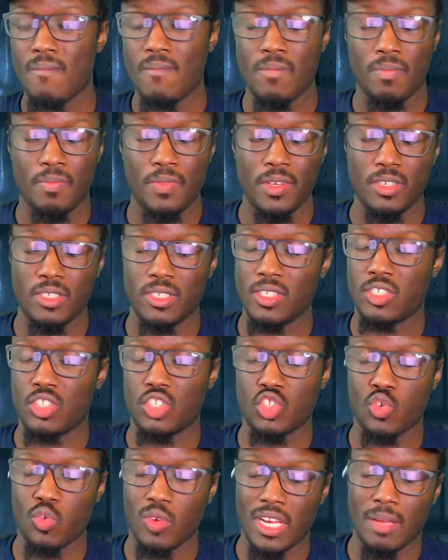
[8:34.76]
you're just
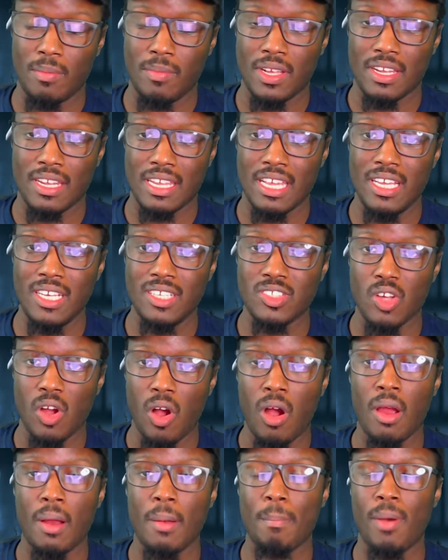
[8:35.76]
screaming. Like he's
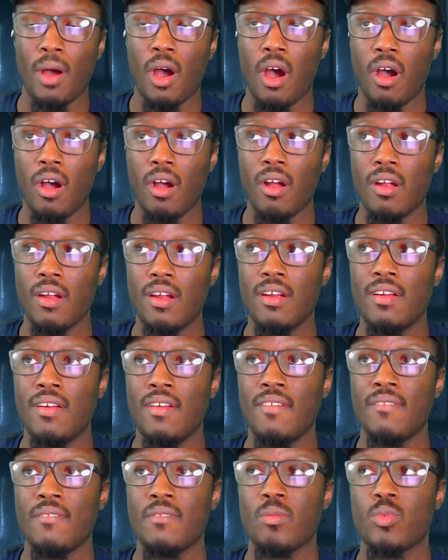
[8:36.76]
on par
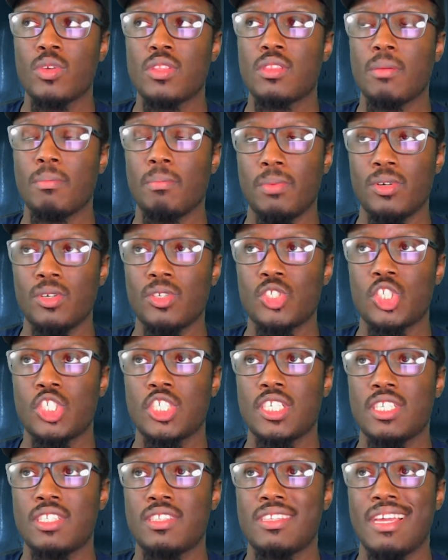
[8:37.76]
with the
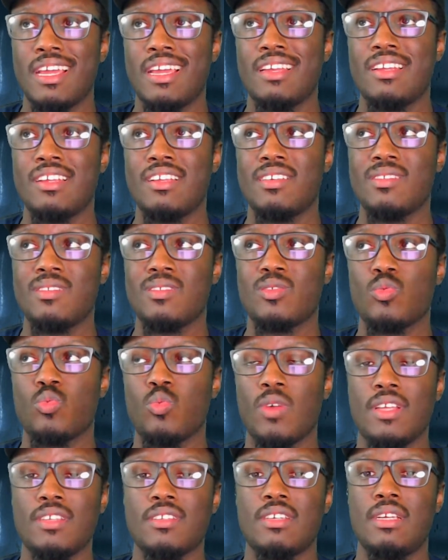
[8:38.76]
bullshit that is
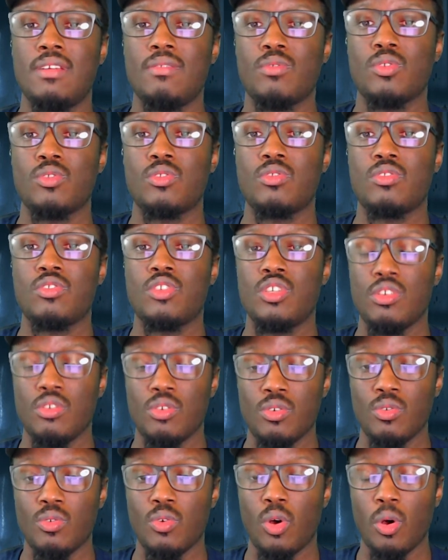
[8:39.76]
Resident Evil
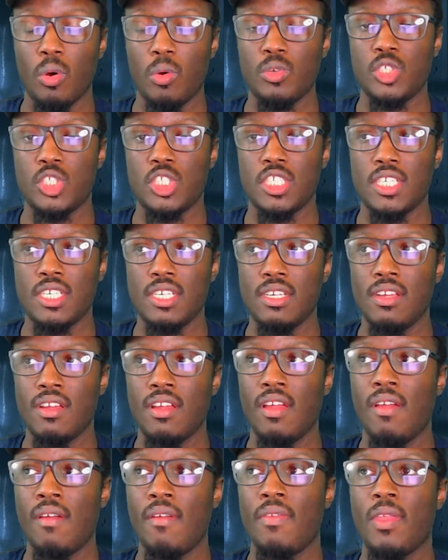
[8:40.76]
2 OG.
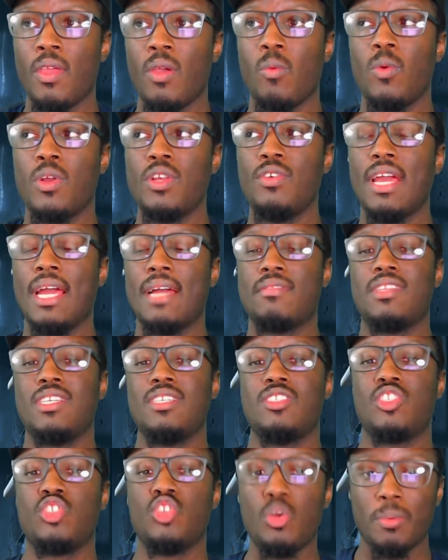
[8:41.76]
When you have the
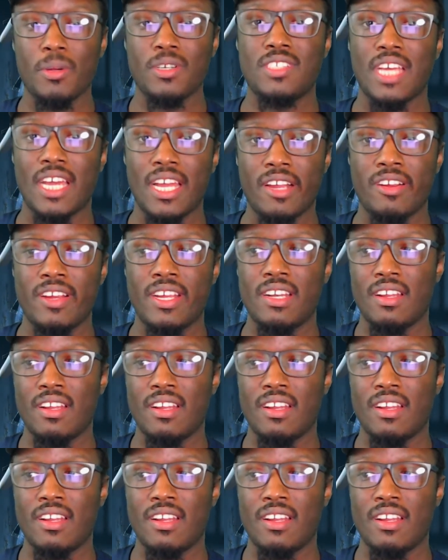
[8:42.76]
Super Tyrant,